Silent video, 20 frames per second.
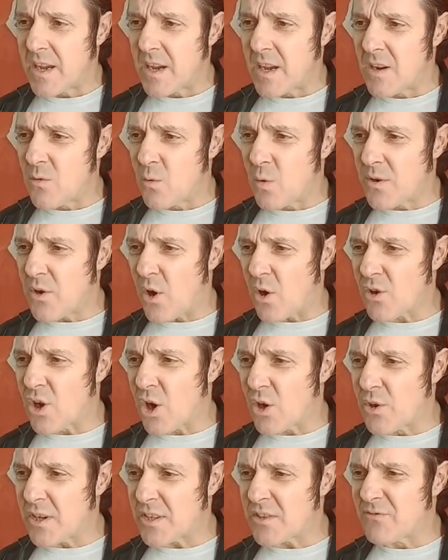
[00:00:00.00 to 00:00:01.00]
We're not going
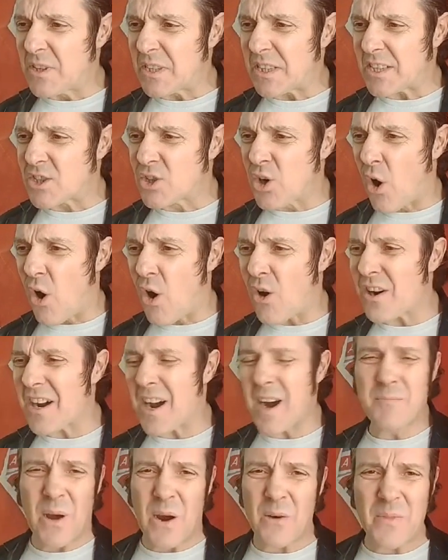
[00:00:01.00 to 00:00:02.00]
to really talk
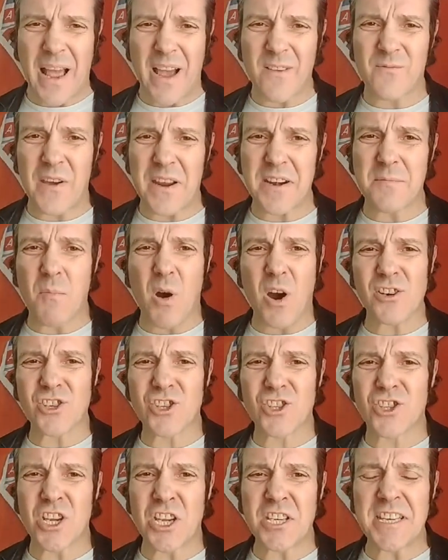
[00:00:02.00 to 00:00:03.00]
about that very much
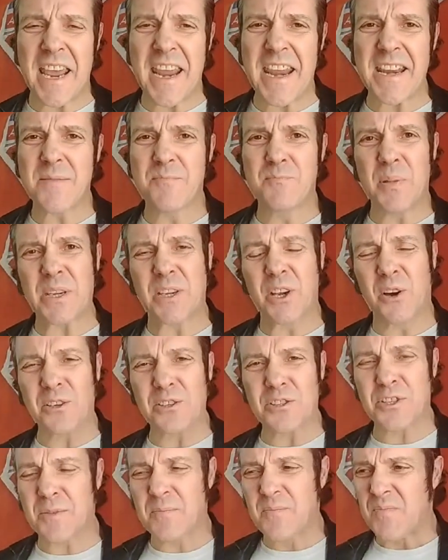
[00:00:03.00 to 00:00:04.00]
today
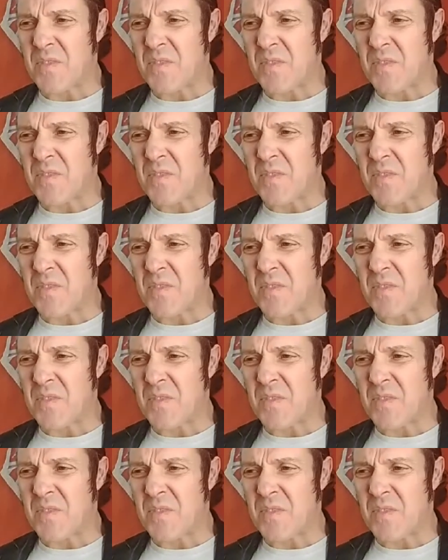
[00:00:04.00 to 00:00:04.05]
because